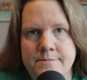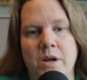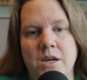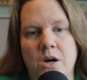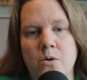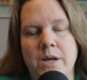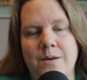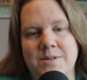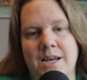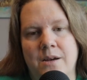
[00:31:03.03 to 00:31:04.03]
We know
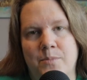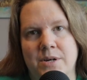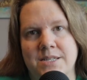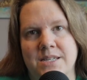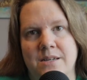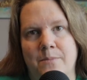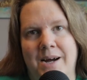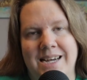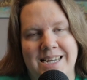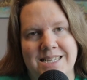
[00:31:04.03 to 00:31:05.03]
he was out of prison
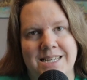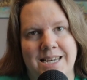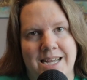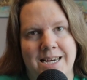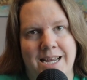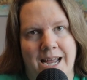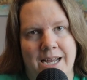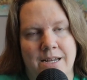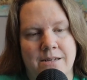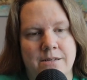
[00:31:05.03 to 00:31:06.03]
by
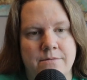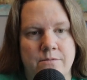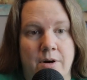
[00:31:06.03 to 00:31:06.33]
1988.